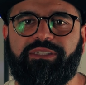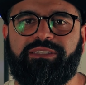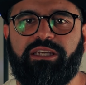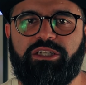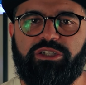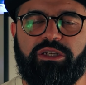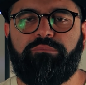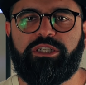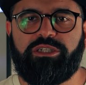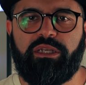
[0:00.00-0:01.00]
section
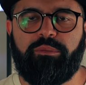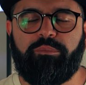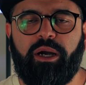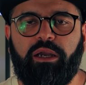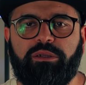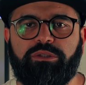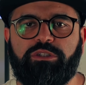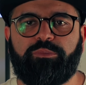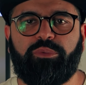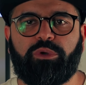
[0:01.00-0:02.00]
Michelin Pilot
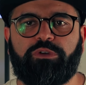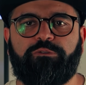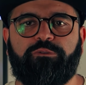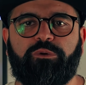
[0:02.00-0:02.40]
Sport